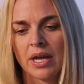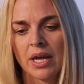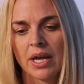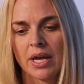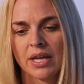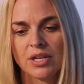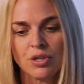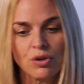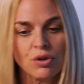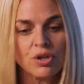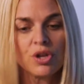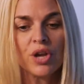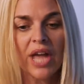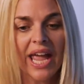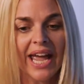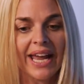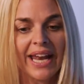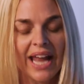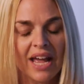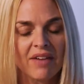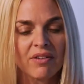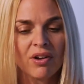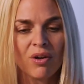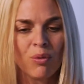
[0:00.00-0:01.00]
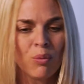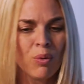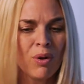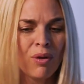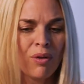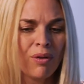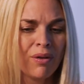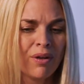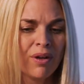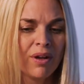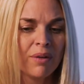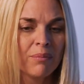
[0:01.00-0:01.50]
You can't have it all.
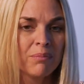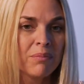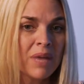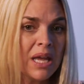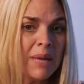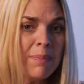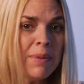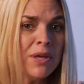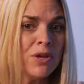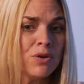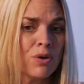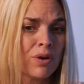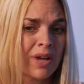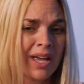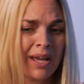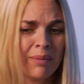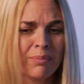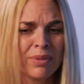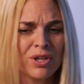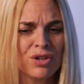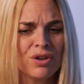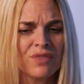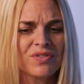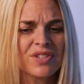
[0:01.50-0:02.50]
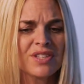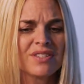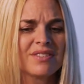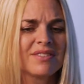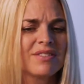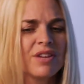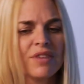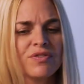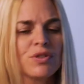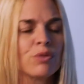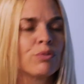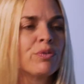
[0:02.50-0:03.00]
Well, maybe you can, but you
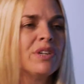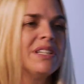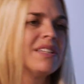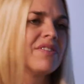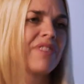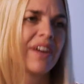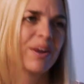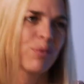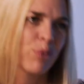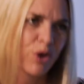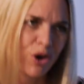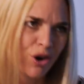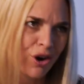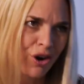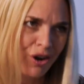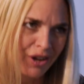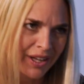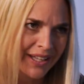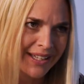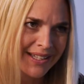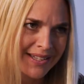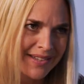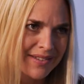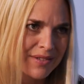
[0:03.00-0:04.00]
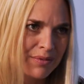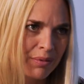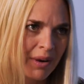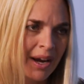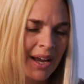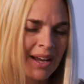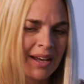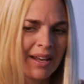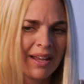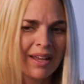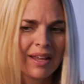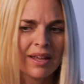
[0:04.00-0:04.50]
have to redefine what all is,
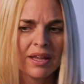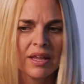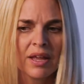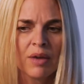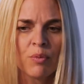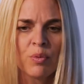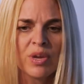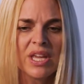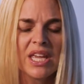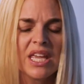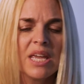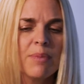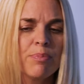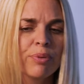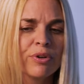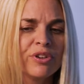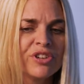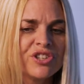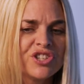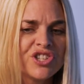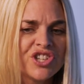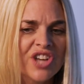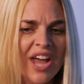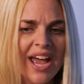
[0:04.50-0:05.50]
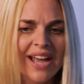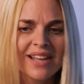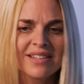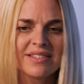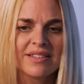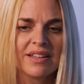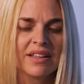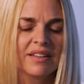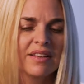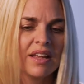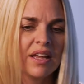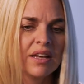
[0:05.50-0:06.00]
right? We keep
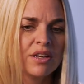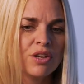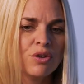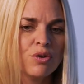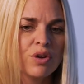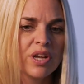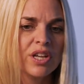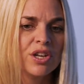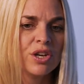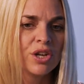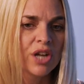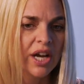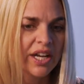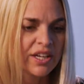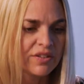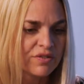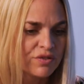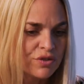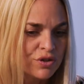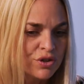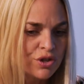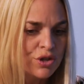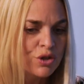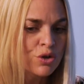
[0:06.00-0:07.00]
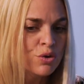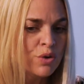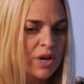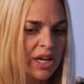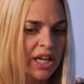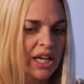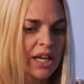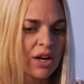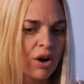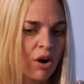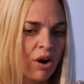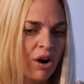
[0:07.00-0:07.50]
projecting that you can kind of do
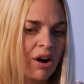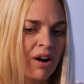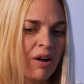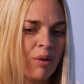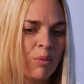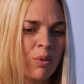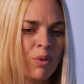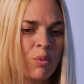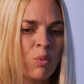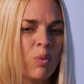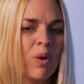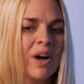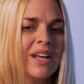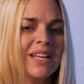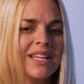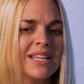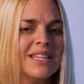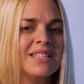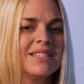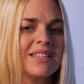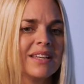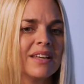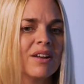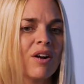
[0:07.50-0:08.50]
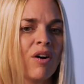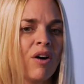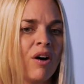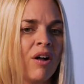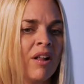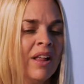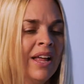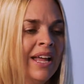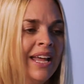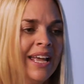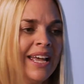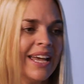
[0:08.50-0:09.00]
it all. Well, what is it
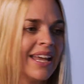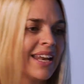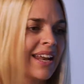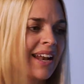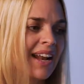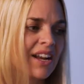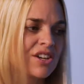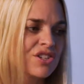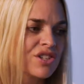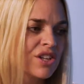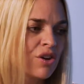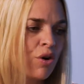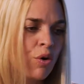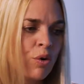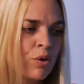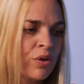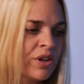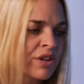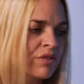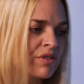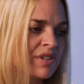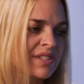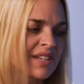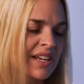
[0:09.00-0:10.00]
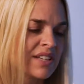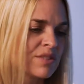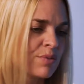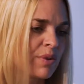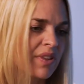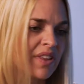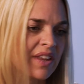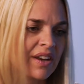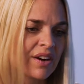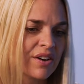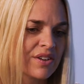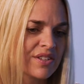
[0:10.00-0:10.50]
all? And it actually only resides
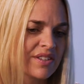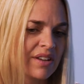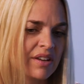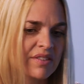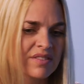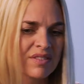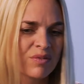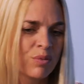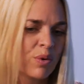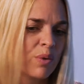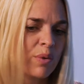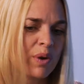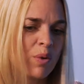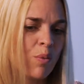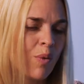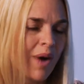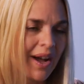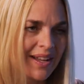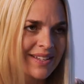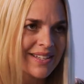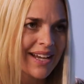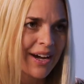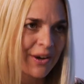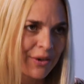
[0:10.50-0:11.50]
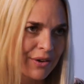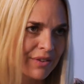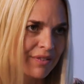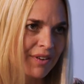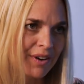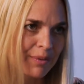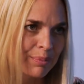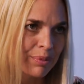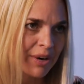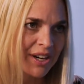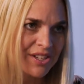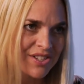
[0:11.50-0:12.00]
within ourselves of what we want out of
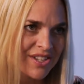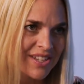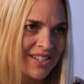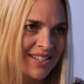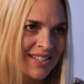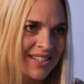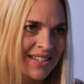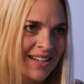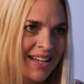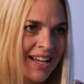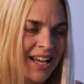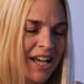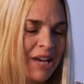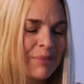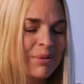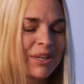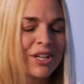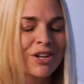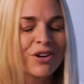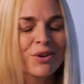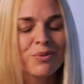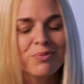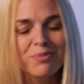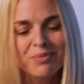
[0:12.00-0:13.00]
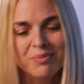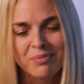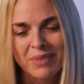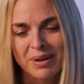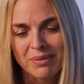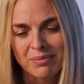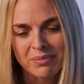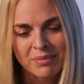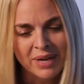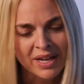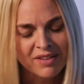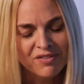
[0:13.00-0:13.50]
our precious. I mean,
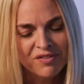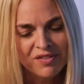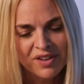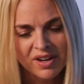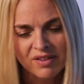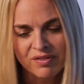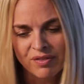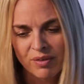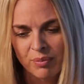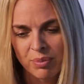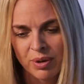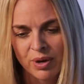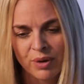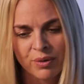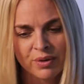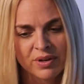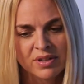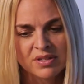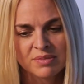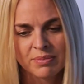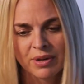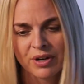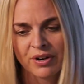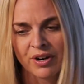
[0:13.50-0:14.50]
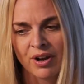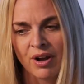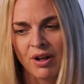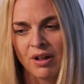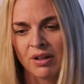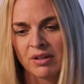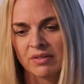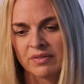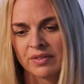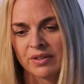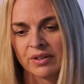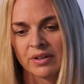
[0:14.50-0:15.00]
my favorite poet is Mary
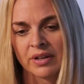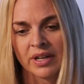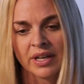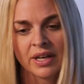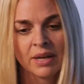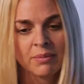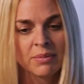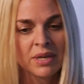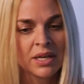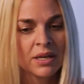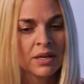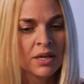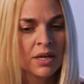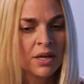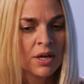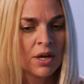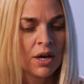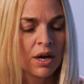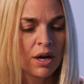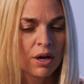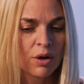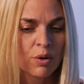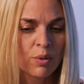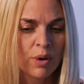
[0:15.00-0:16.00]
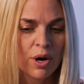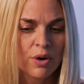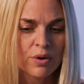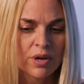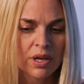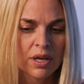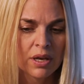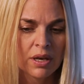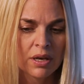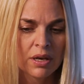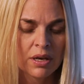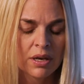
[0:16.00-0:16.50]
Oliver, and I mean, a quote
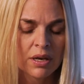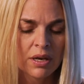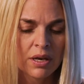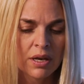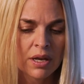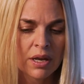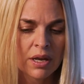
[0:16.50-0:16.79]
in